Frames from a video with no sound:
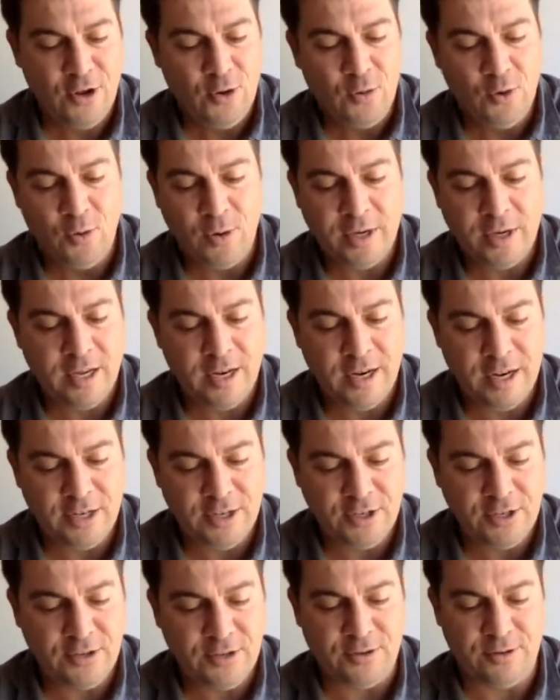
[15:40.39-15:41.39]
Well, what can I
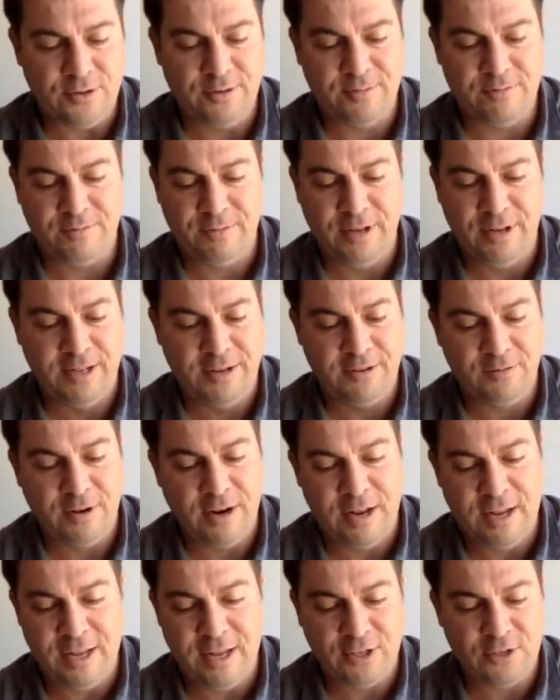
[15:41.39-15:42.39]
do?
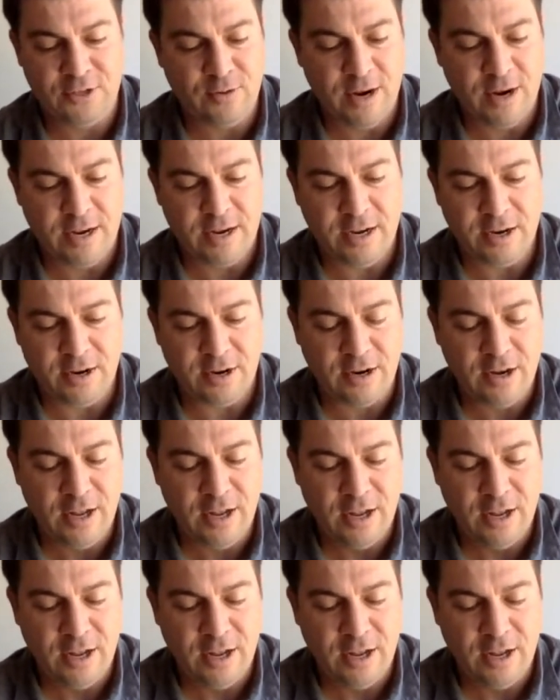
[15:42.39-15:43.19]
It's right here.